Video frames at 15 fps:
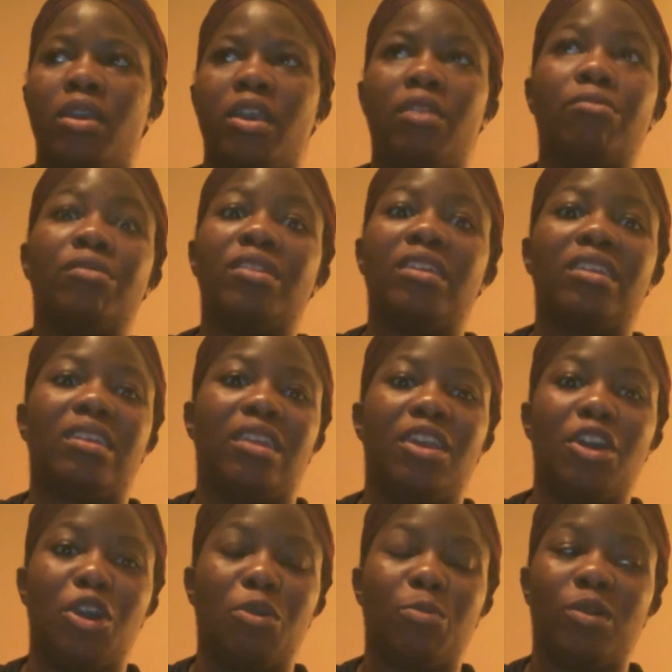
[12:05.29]
It really didn't
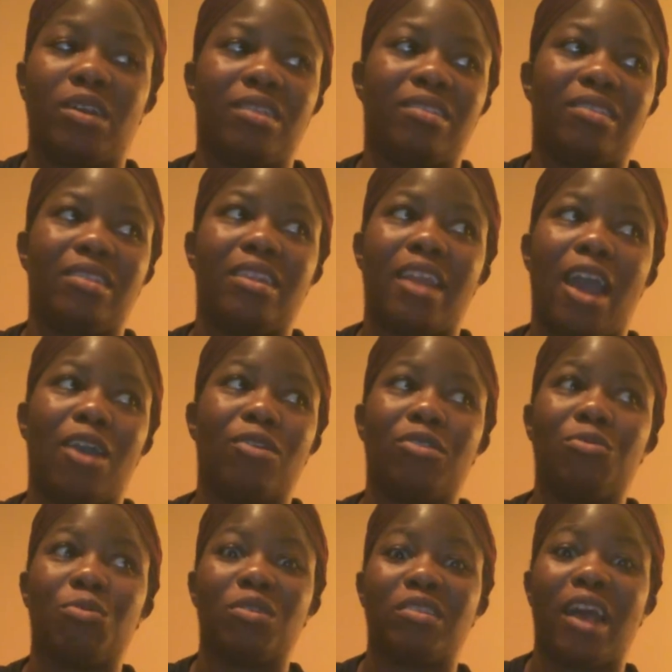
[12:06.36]
help because not only
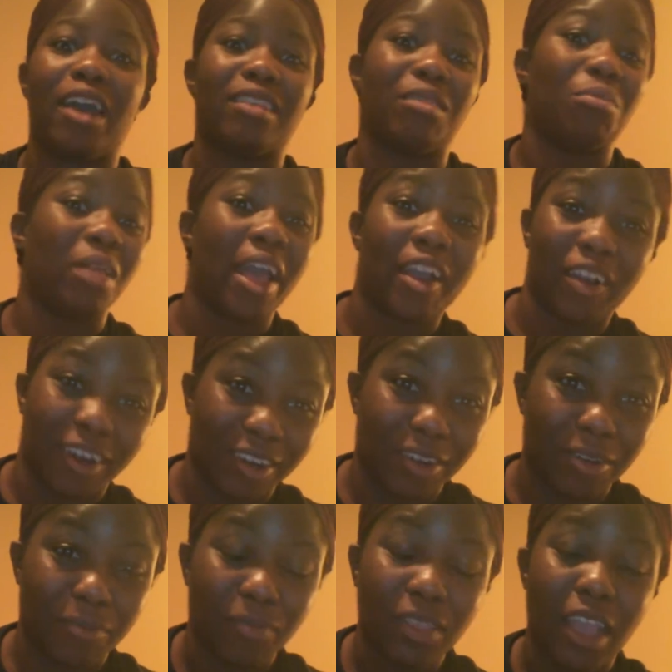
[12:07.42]
was I the black
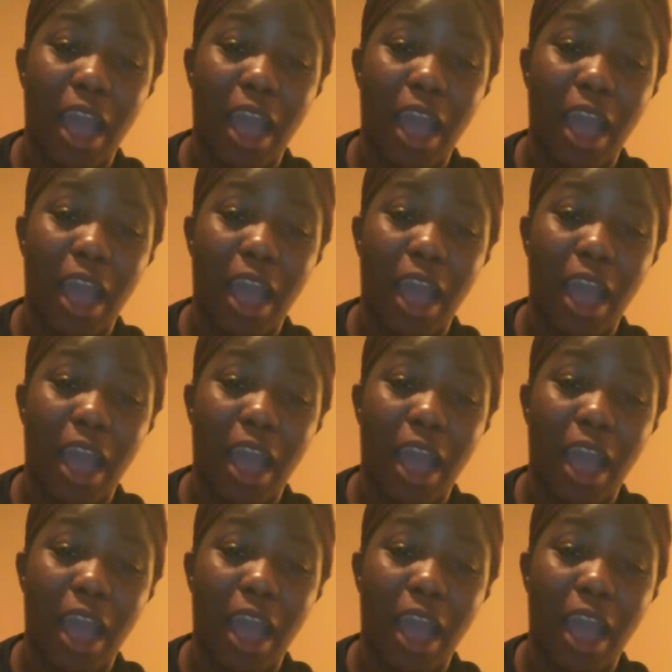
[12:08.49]
girl,